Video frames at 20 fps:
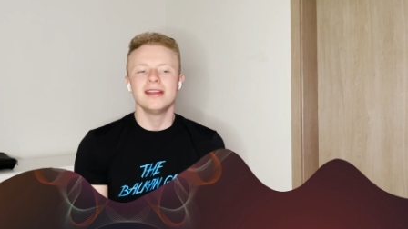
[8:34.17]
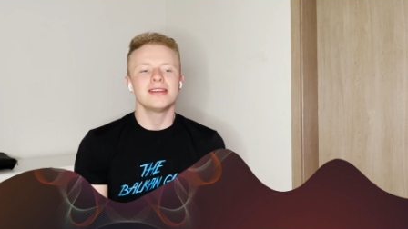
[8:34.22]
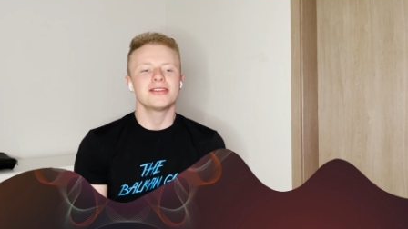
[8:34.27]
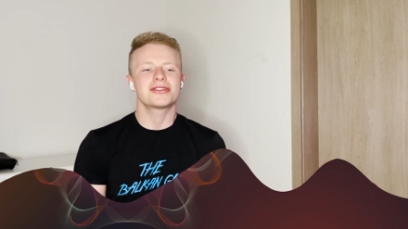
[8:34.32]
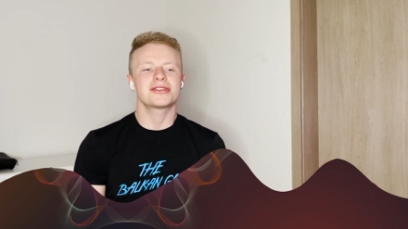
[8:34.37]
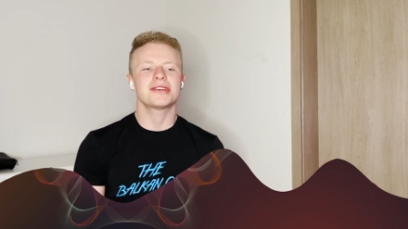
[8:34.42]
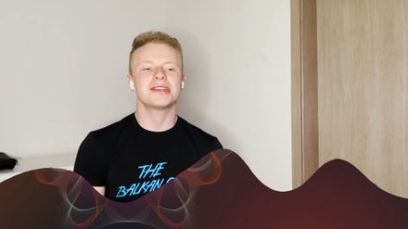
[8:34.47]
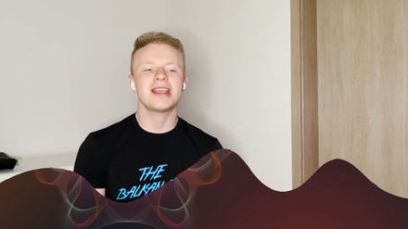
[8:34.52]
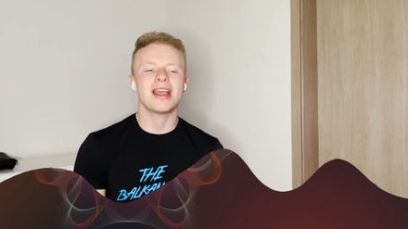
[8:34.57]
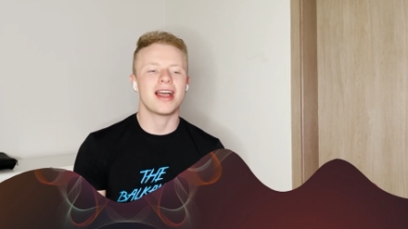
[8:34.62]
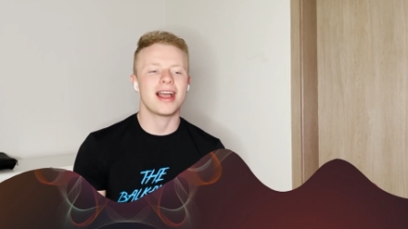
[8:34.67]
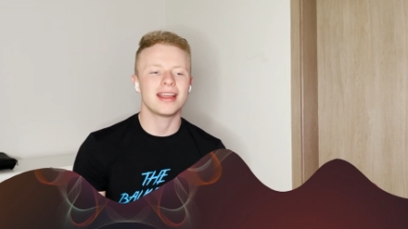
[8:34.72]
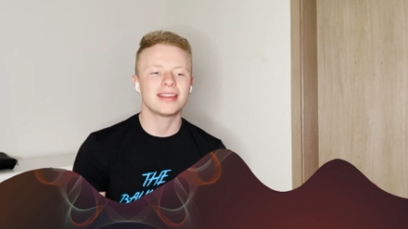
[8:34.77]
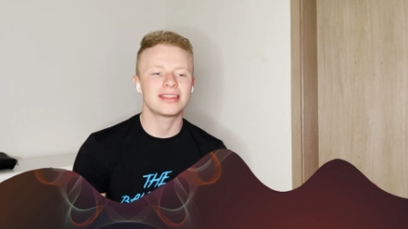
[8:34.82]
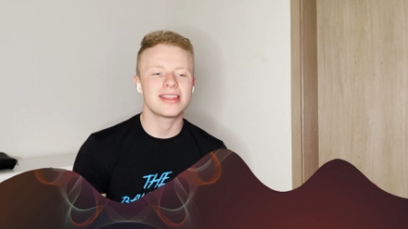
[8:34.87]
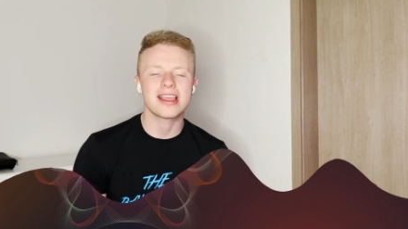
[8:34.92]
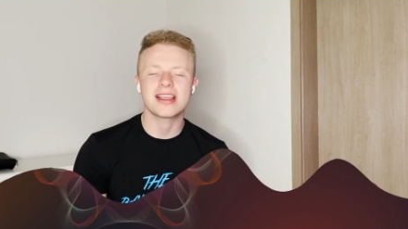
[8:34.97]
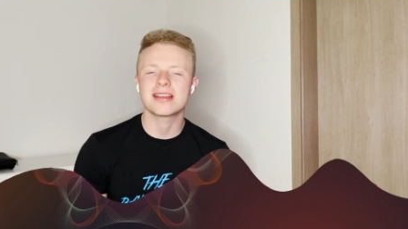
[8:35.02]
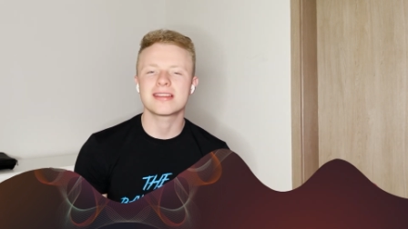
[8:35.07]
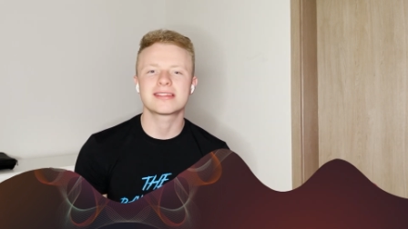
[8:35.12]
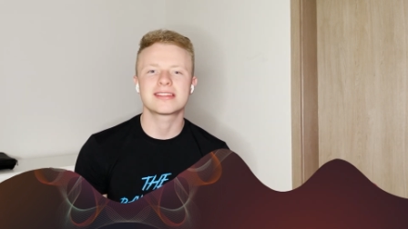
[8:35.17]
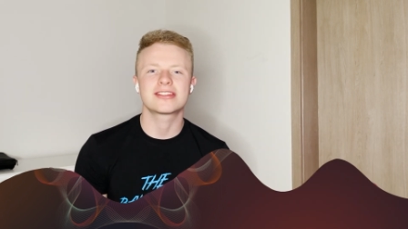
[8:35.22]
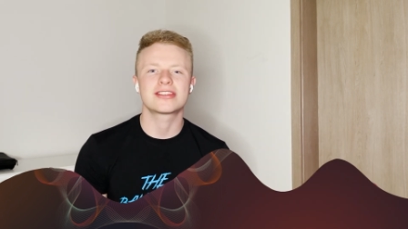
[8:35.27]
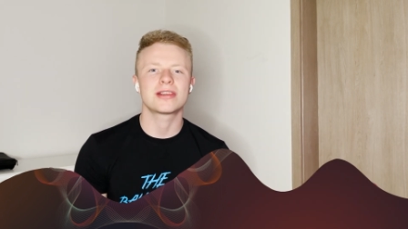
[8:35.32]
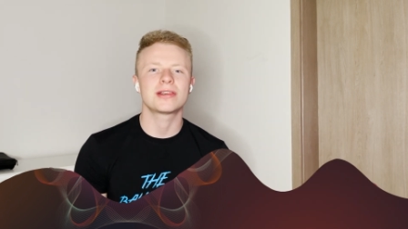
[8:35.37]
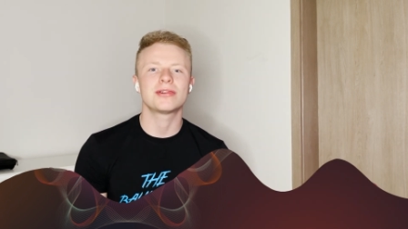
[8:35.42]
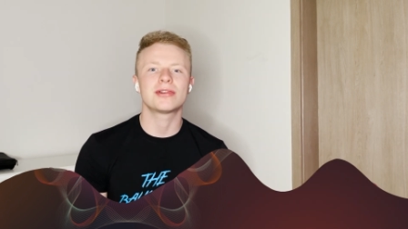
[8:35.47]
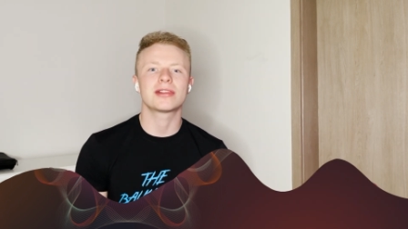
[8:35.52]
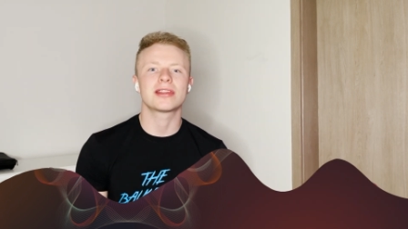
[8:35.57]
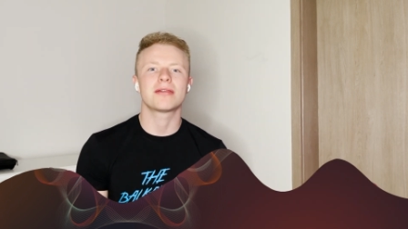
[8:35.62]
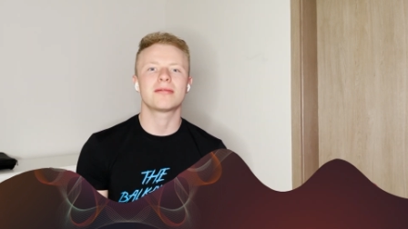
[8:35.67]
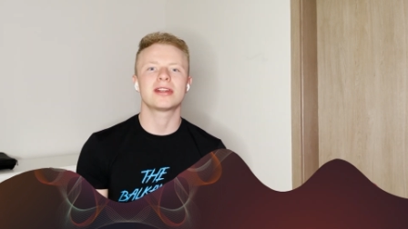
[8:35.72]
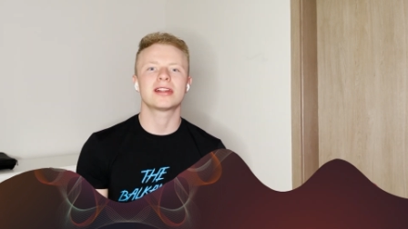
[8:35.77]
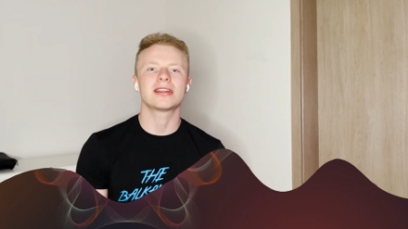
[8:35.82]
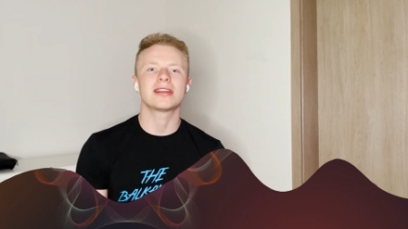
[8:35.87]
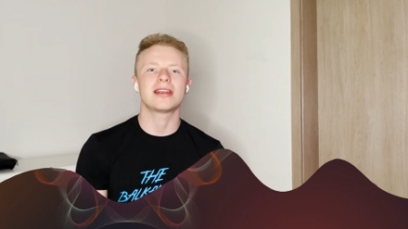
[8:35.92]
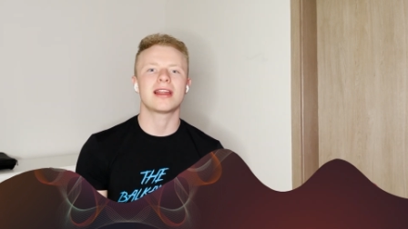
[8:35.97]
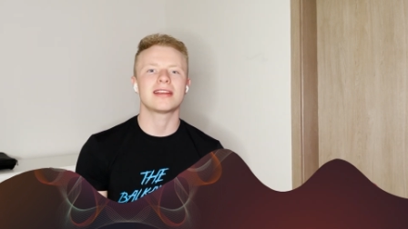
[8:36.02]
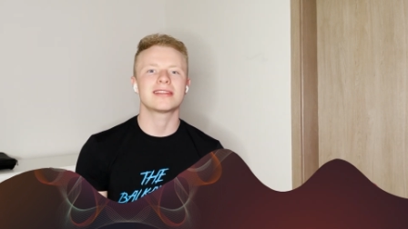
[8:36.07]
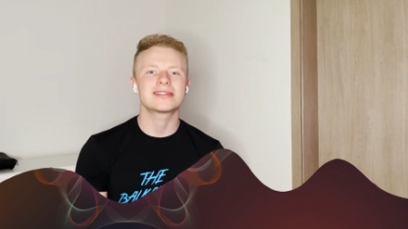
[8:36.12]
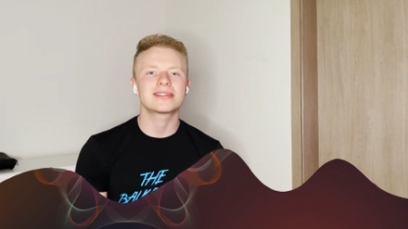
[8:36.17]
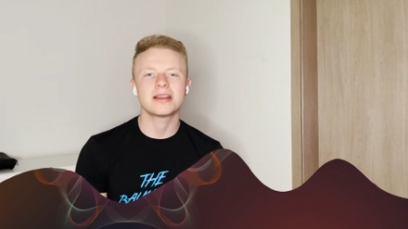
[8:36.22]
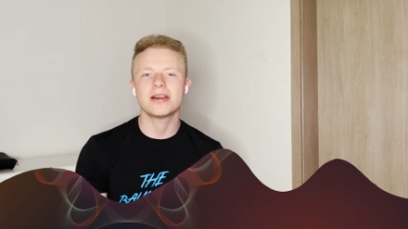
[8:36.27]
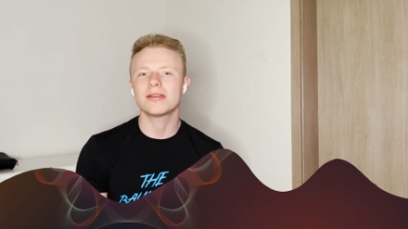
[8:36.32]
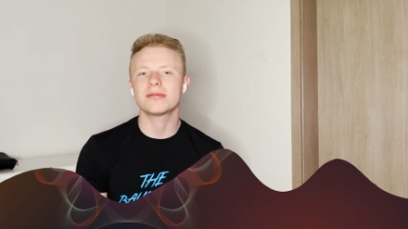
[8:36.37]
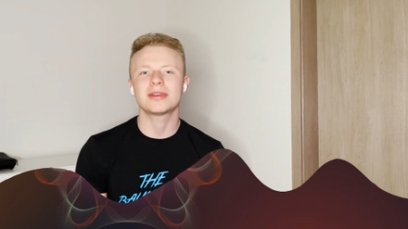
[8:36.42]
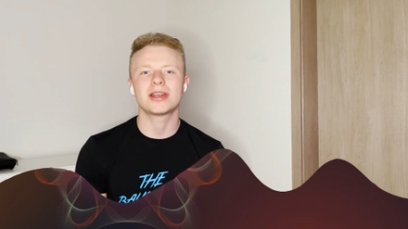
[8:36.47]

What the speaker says: So yeah, I think it's generally a really nice song